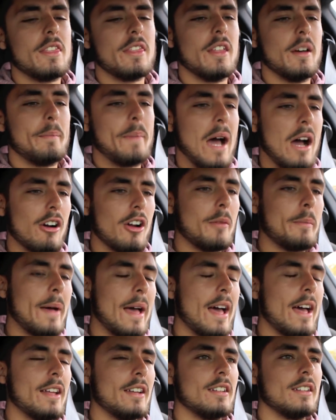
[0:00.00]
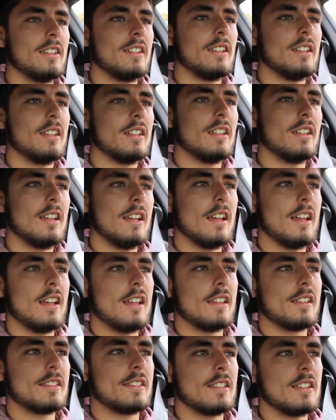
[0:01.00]
the power band
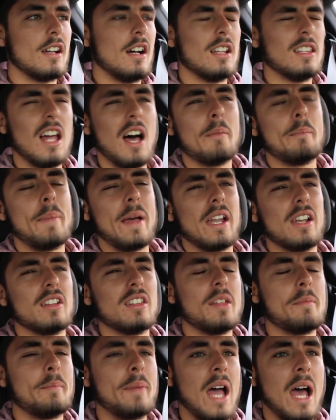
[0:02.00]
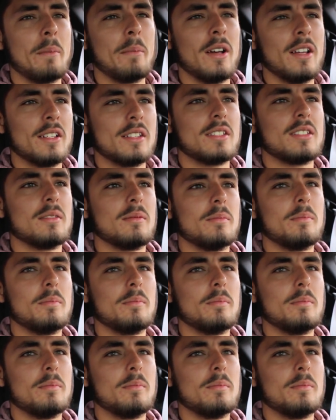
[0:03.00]
is a lot better than Bama's,